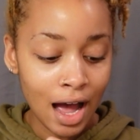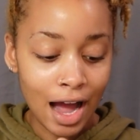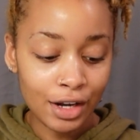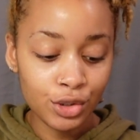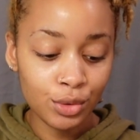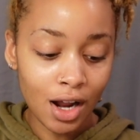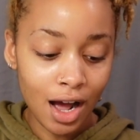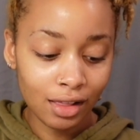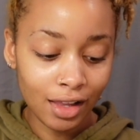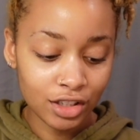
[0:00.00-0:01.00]
I do
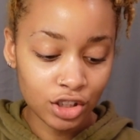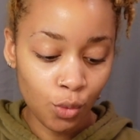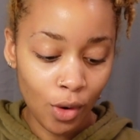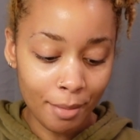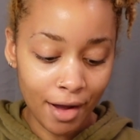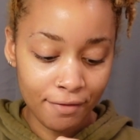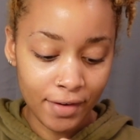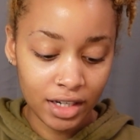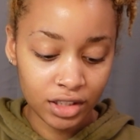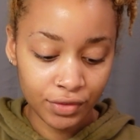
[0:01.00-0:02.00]
not like to wet my face